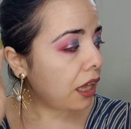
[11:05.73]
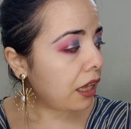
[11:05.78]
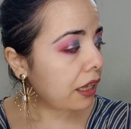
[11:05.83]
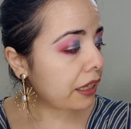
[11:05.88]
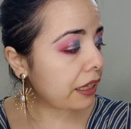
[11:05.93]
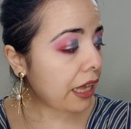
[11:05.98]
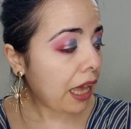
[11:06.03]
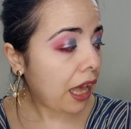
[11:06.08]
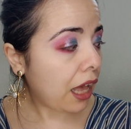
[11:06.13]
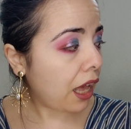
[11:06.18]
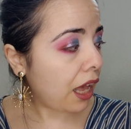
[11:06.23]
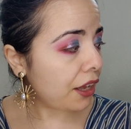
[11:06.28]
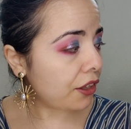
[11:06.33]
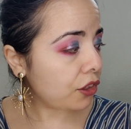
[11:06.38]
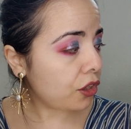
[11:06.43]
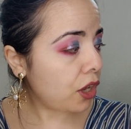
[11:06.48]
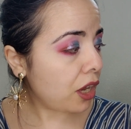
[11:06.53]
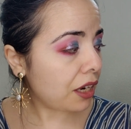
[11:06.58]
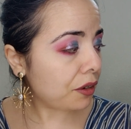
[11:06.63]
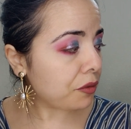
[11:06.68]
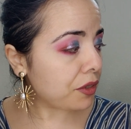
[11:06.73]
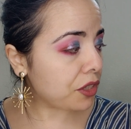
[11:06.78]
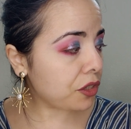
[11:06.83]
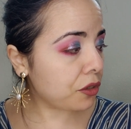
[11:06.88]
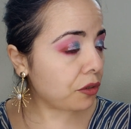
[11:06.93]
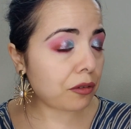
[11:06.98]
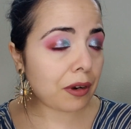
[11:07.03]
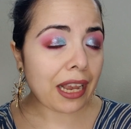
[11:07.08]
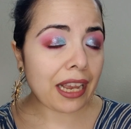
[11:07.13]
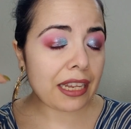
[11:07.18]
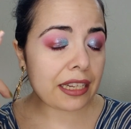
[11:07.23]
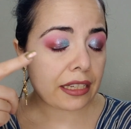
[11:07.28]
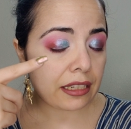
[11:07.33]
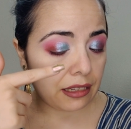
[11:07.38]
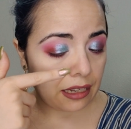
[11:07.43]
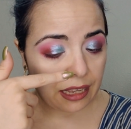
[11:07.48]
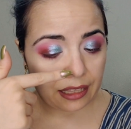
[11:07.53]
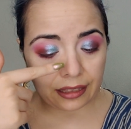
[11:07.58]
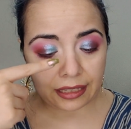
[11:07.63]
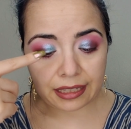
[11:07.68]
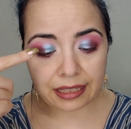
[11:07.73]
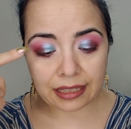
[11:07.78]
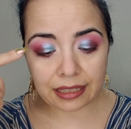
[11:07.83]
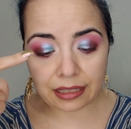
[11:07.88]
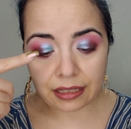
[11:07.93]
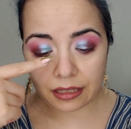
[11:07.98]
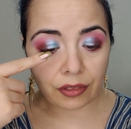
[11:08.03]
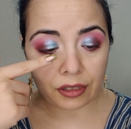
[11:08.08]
Yeah, I thought it was great, and this